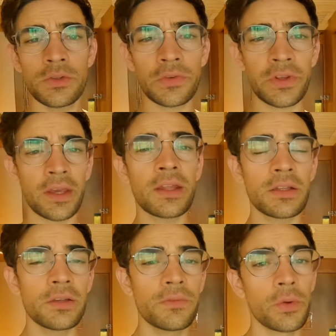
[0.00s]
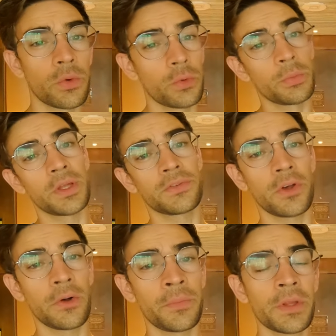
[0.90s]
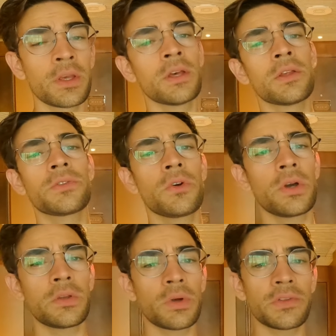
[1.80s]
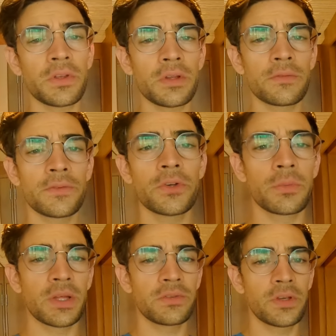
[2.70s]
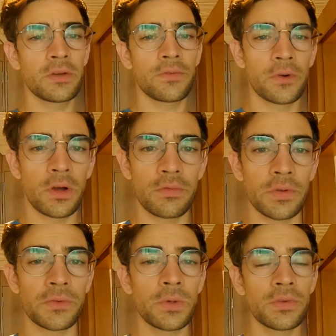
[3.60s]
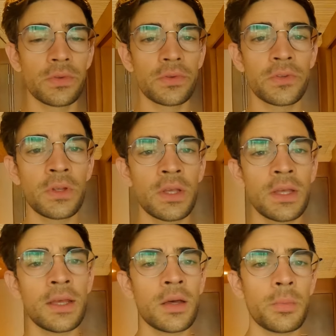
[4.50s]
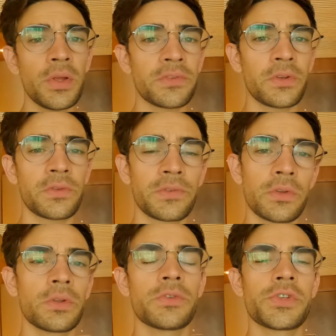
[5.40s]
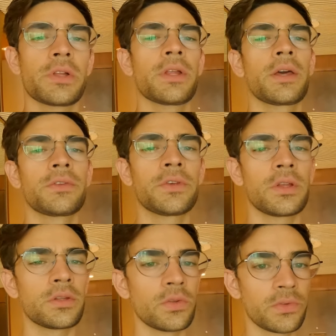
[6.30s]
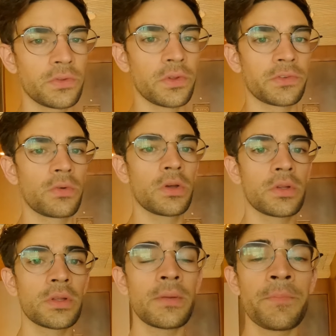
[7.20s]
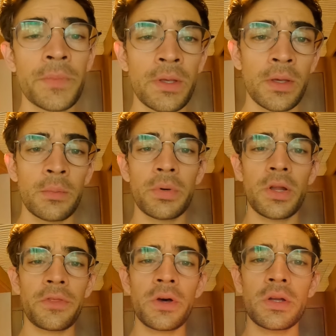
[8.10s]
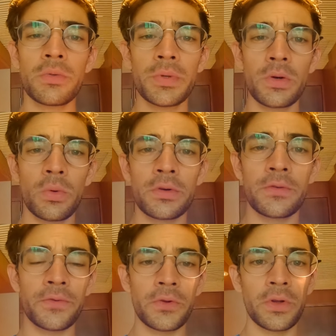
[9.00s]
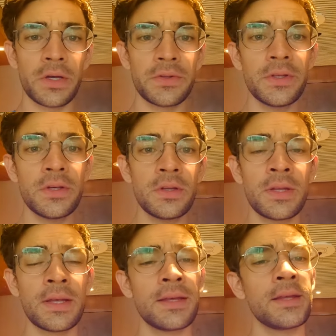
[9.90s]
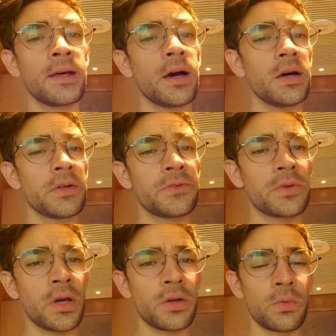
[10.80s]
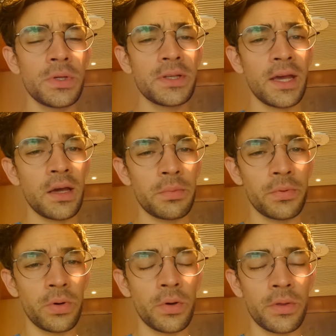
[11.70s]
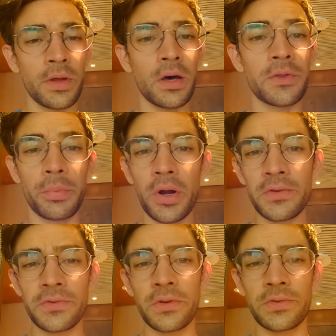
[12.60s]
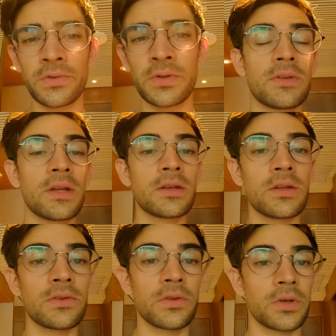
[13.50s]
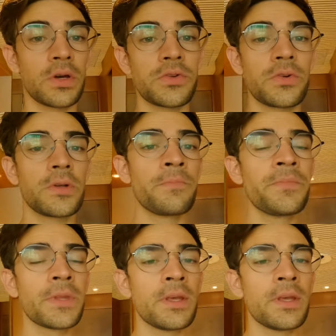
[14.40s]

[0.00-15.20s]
You just can't leave the room, that's all. So anyways, I didn't film that day for obvious reasons. Plus, I was still a little jet-lagged getting used to the surrounding. But I thought it would be a wonderful idea to kind of recap the process to getting into the country,